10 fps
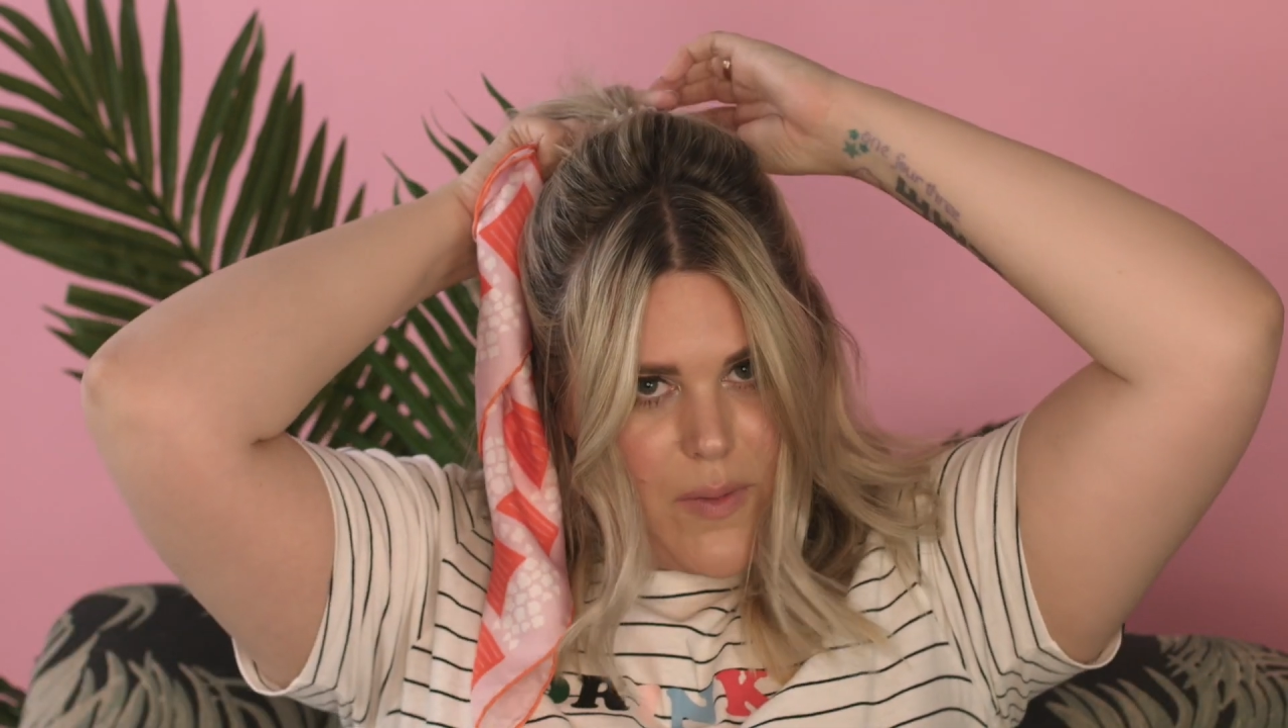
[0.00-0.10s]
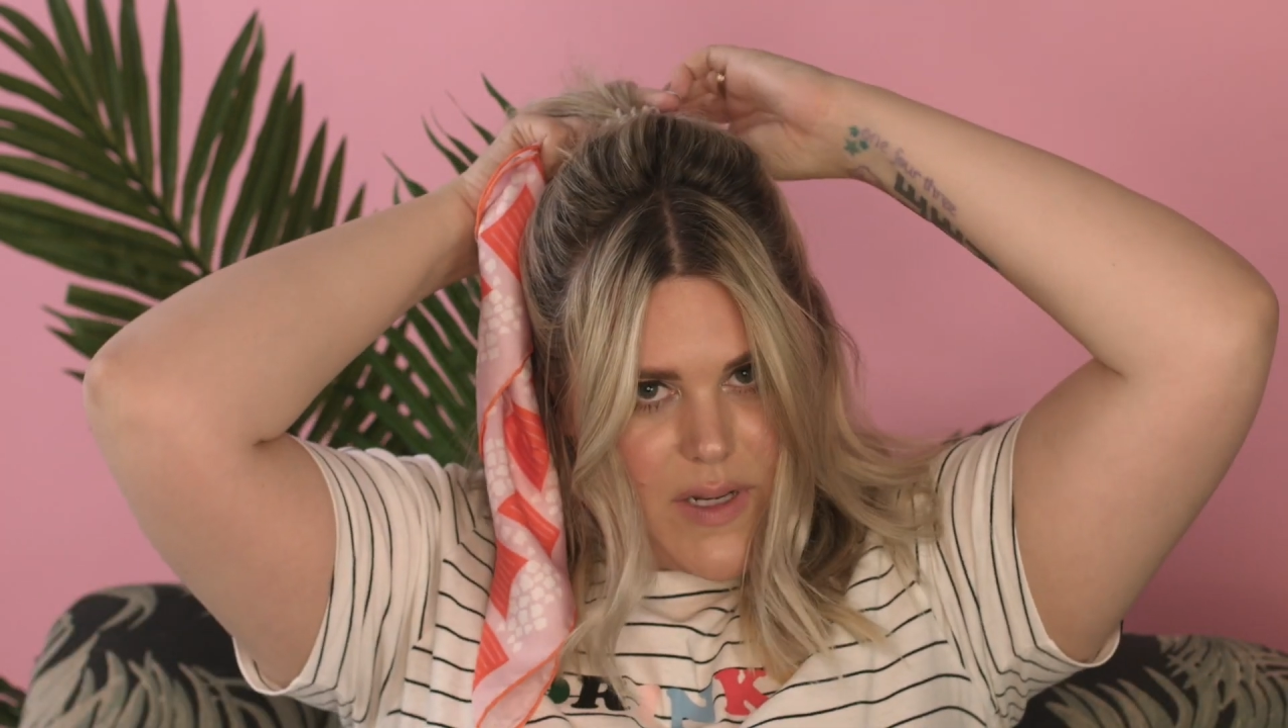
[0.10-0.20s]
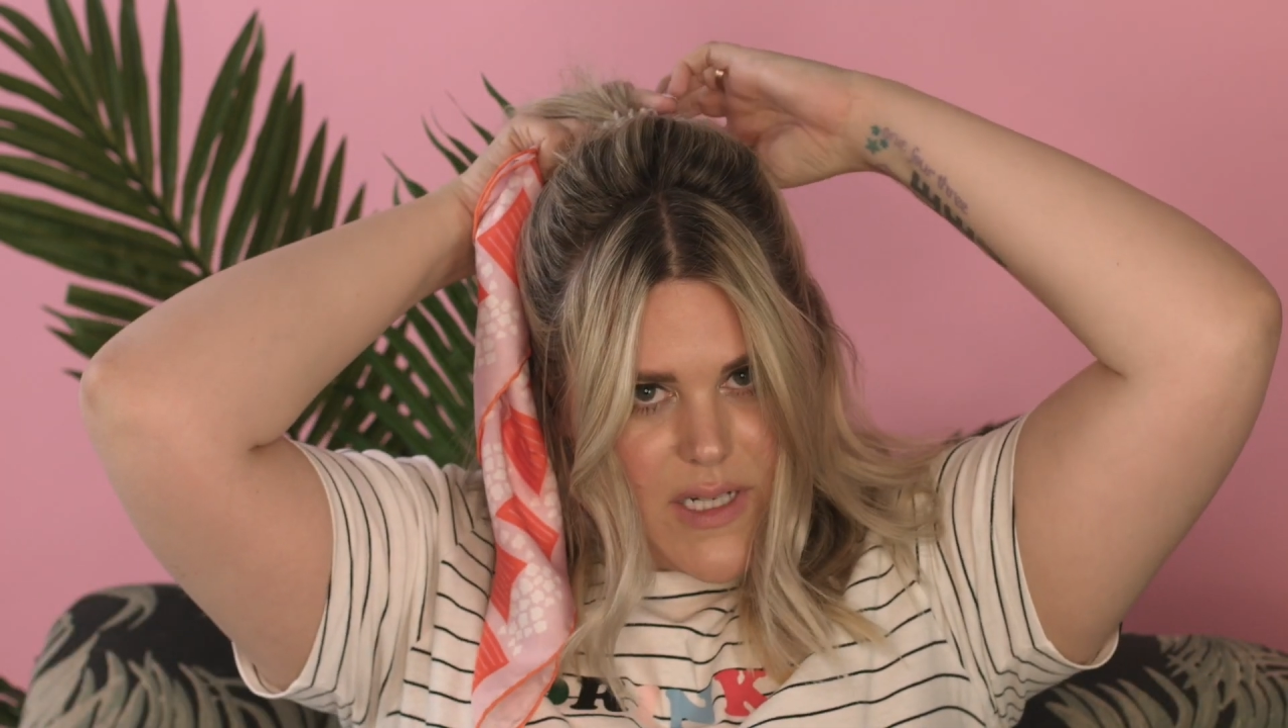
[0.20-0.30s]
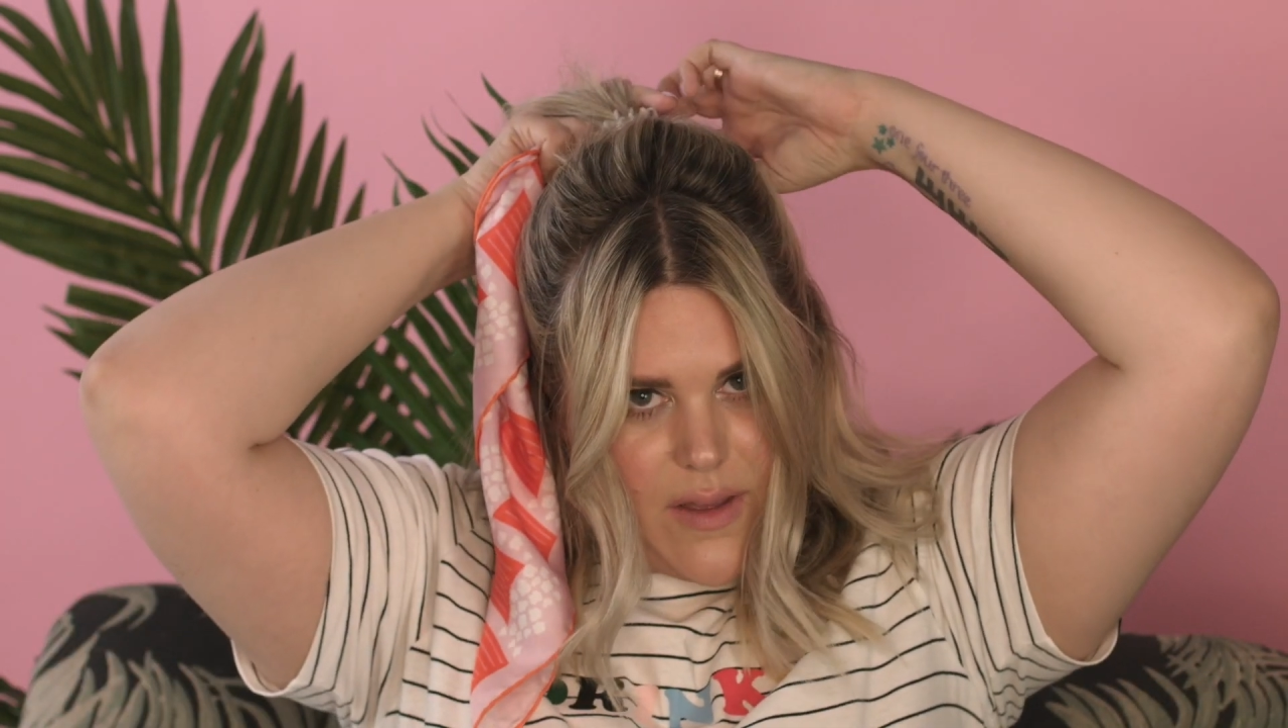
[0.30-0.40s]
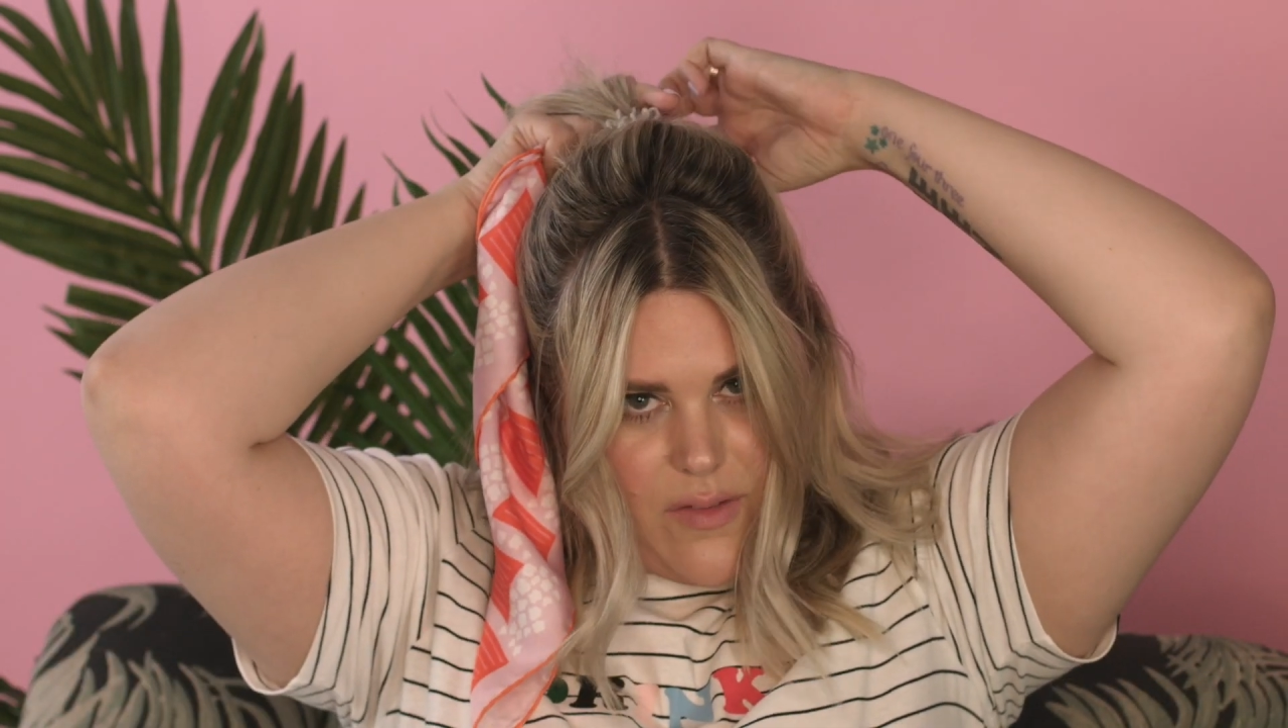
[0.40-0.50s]

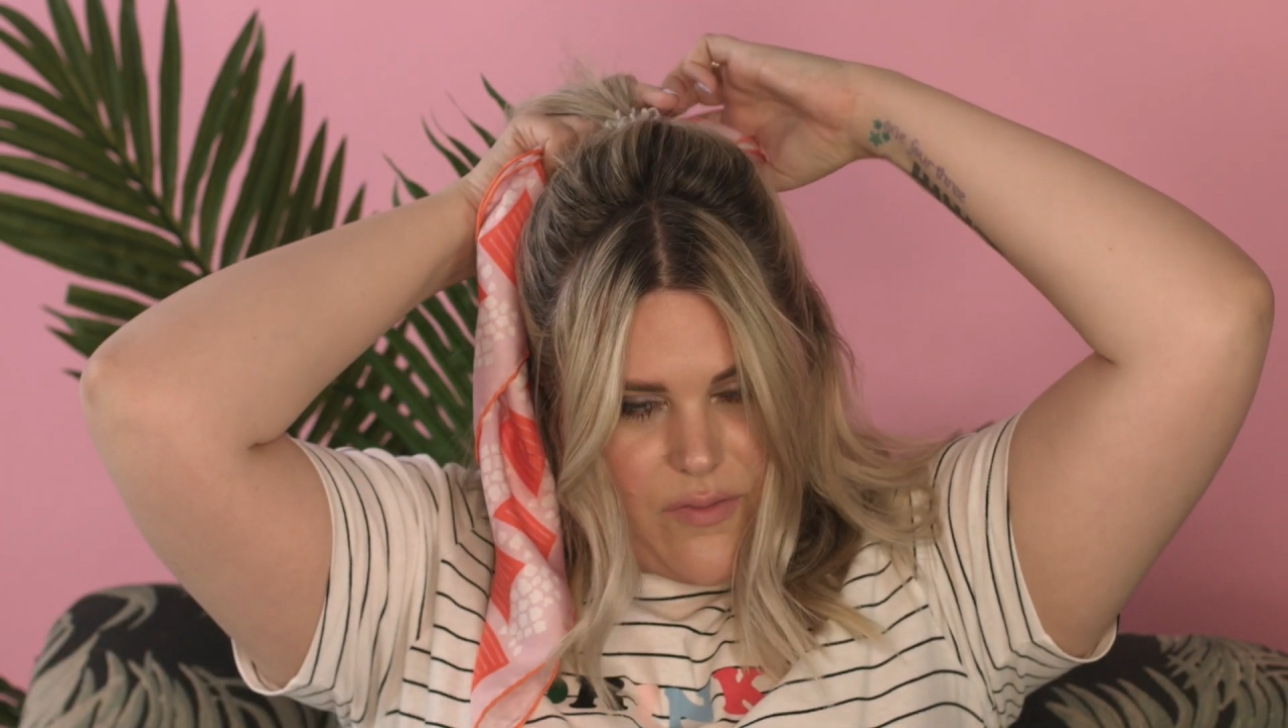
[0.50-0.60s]
ponytail.